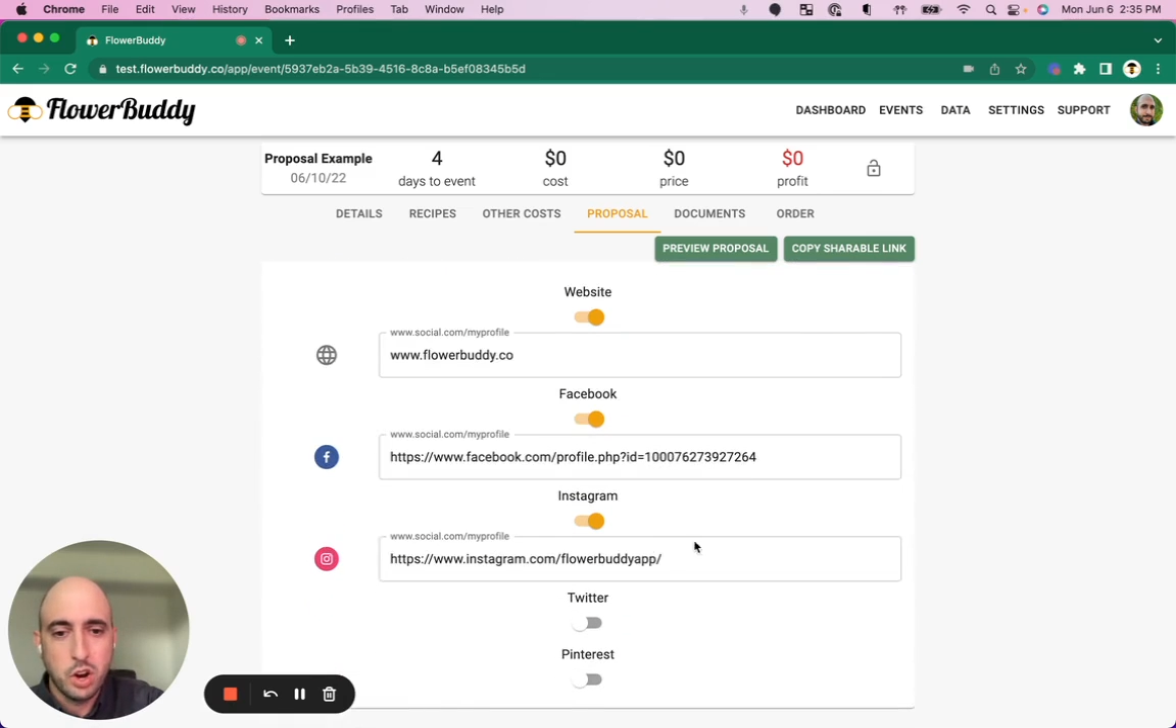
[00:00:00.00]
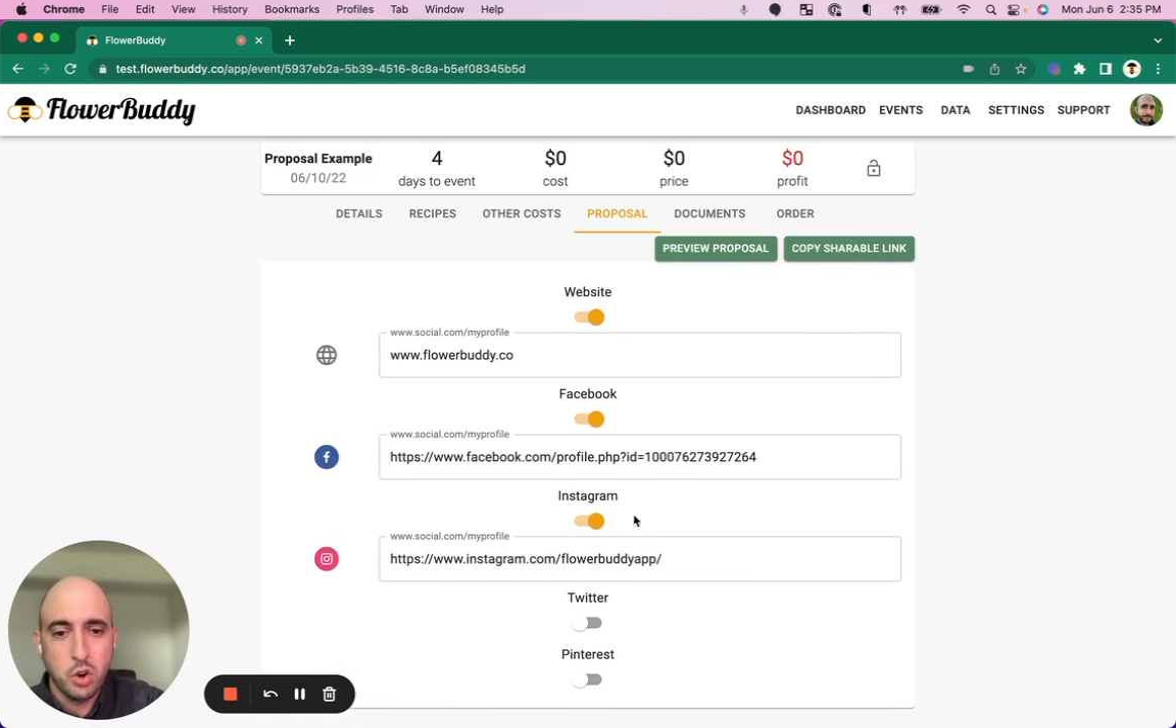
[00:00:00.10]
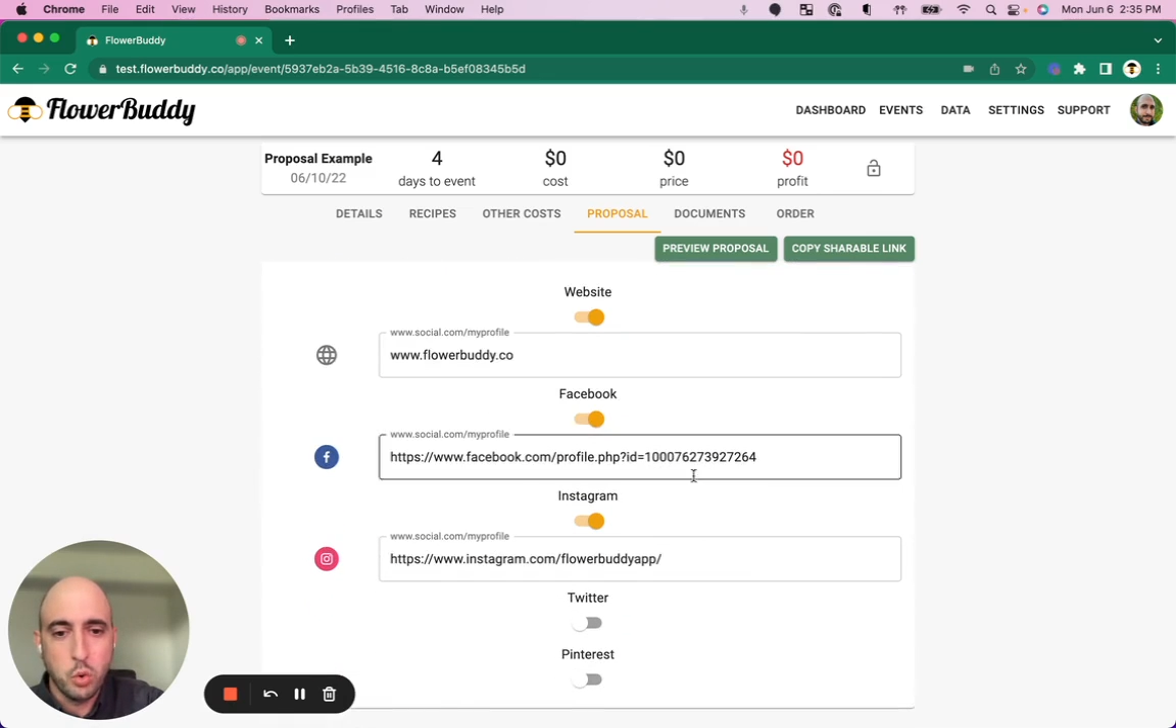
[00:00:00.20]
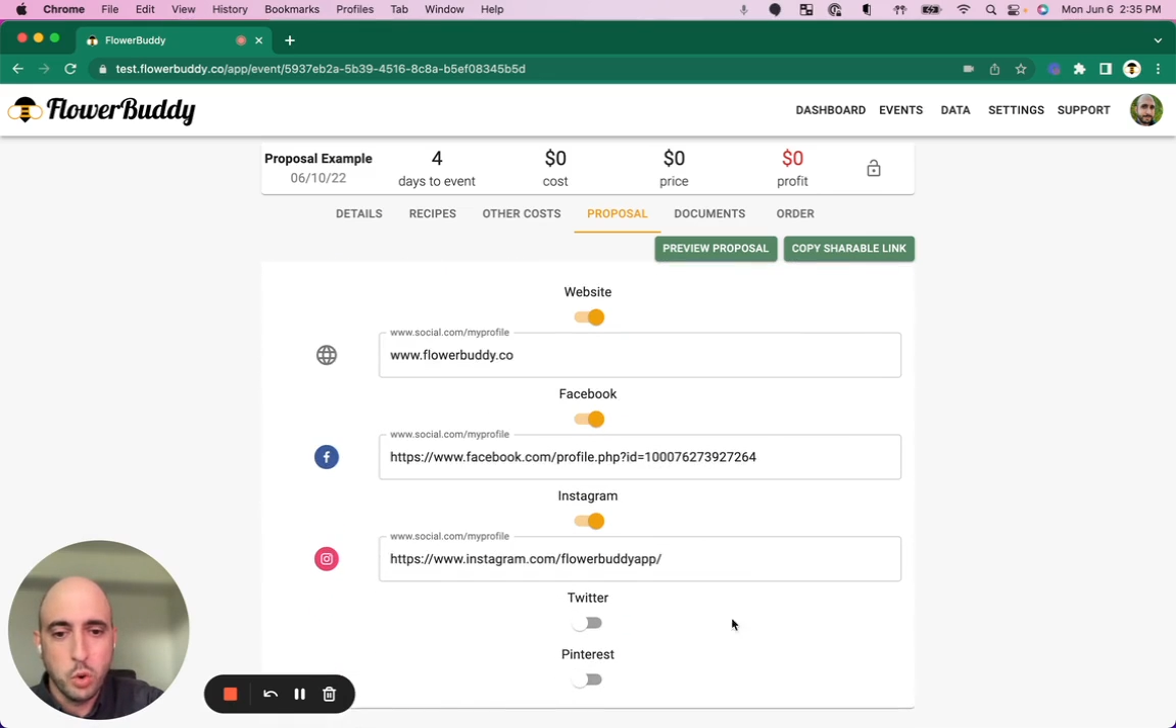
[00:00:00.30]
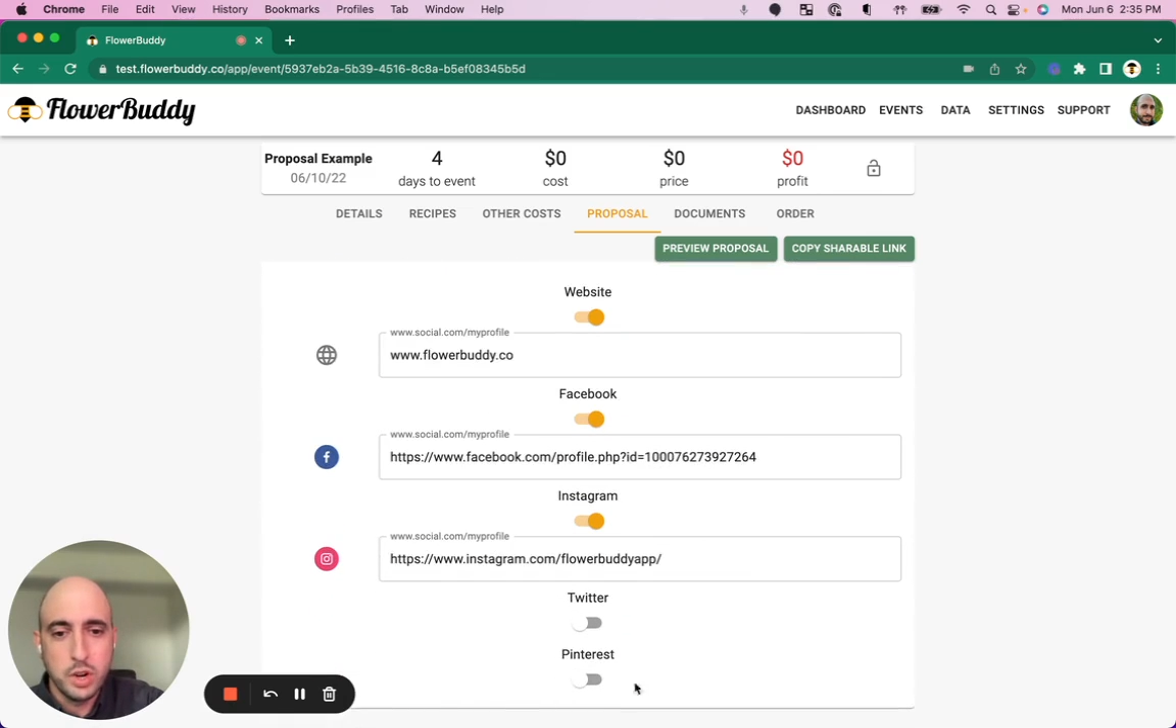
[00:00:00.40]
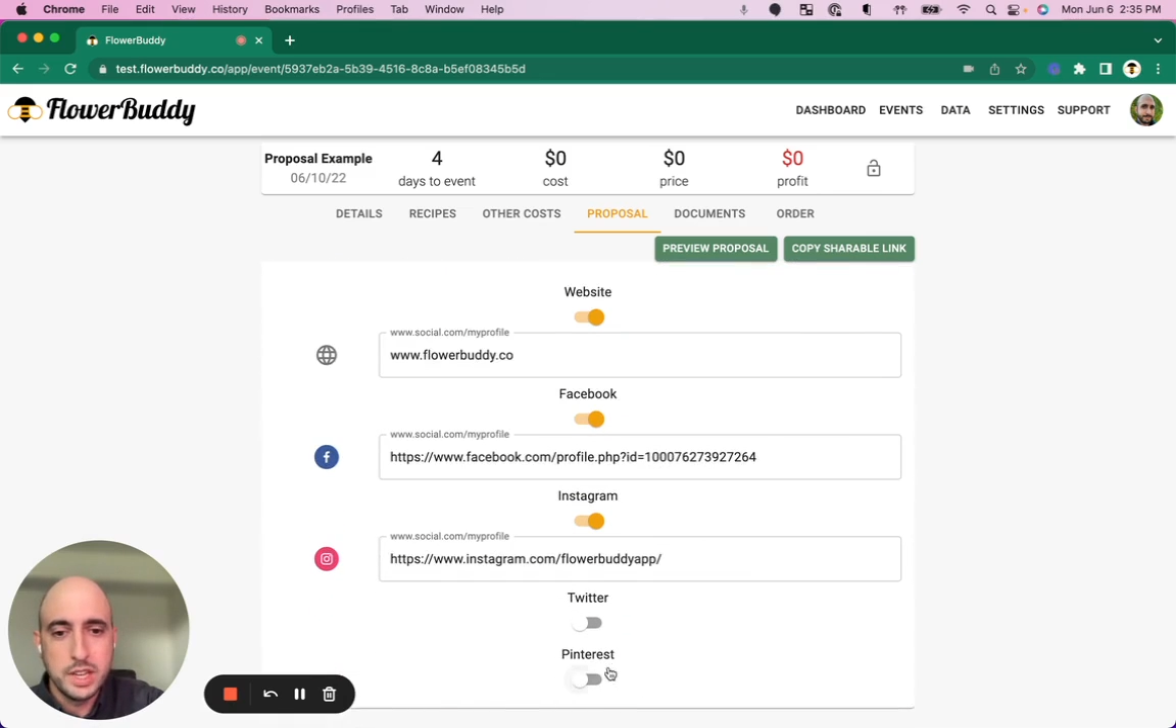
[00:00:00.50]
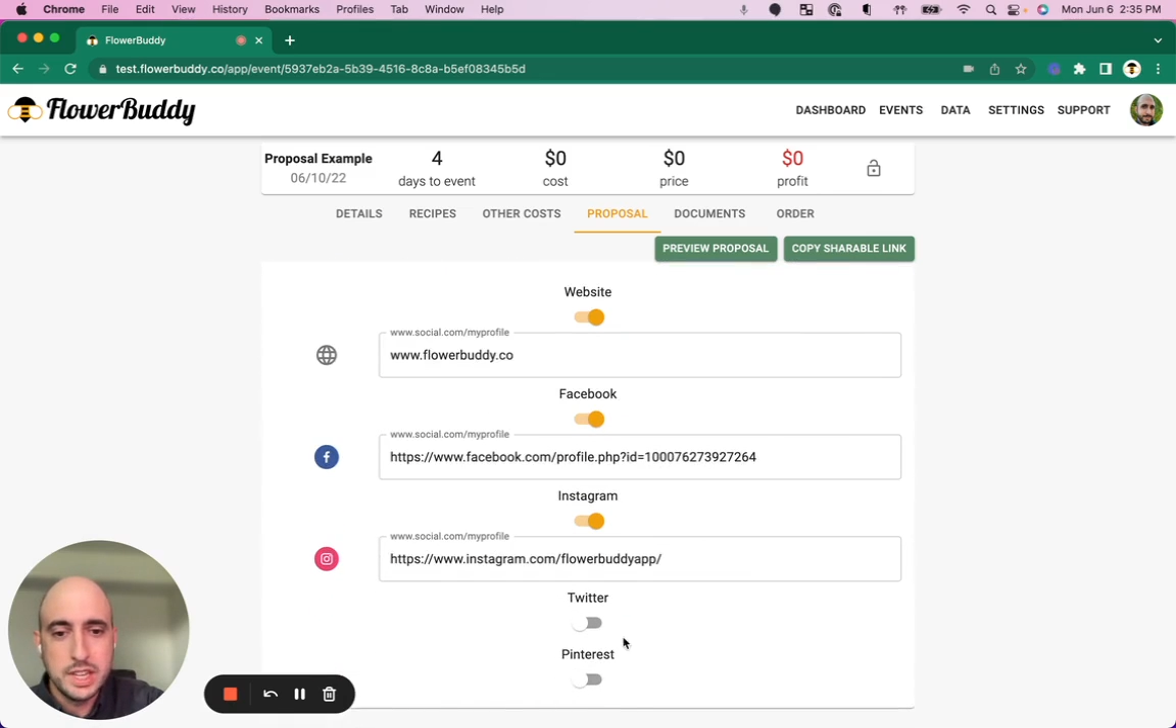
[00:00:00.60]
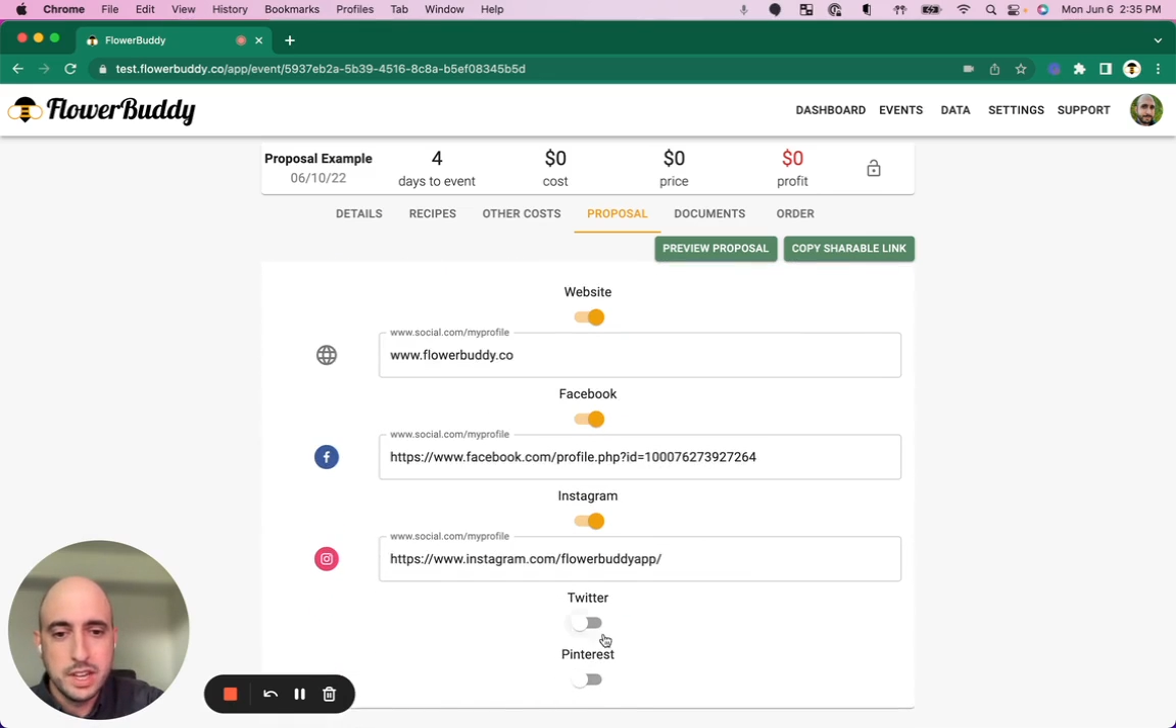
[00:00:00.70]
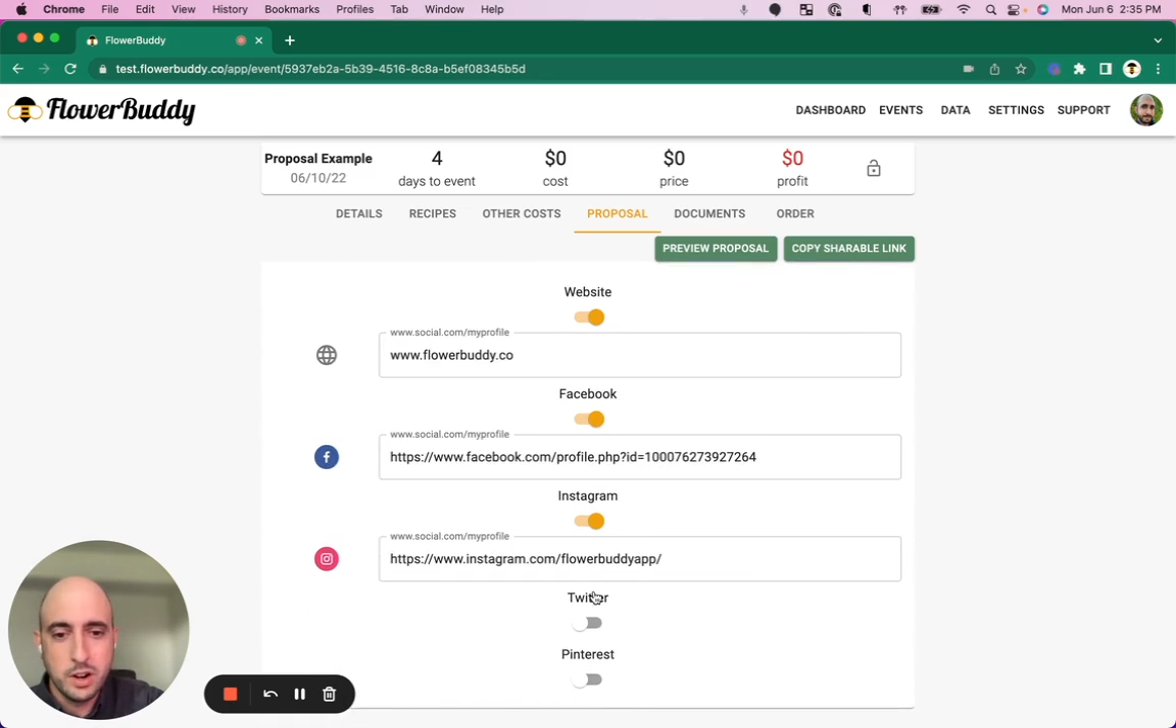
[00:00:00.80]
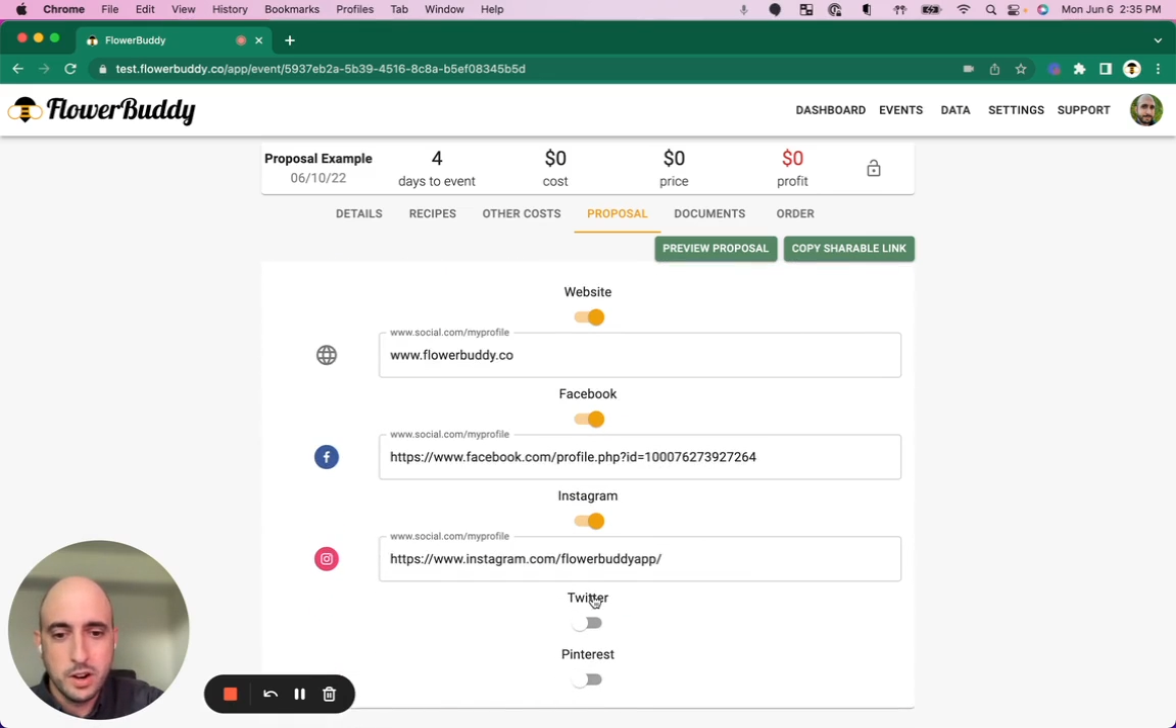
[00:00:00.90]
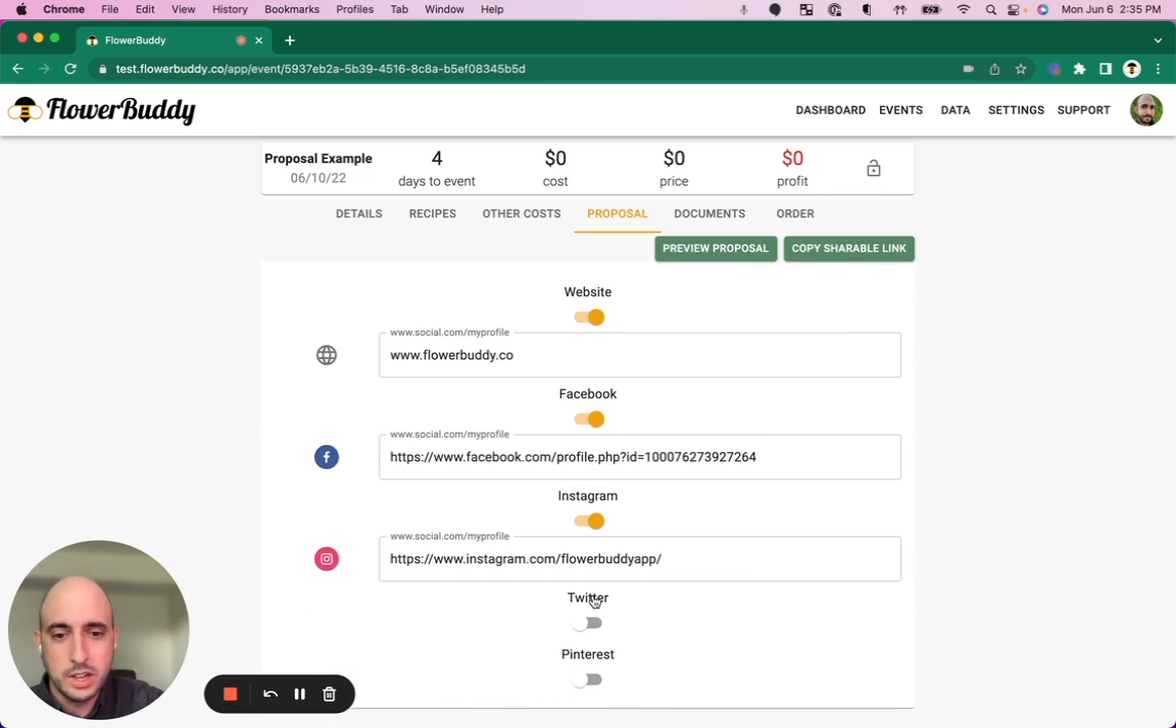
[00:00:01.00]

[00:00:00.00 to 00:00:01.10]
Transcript: are already here,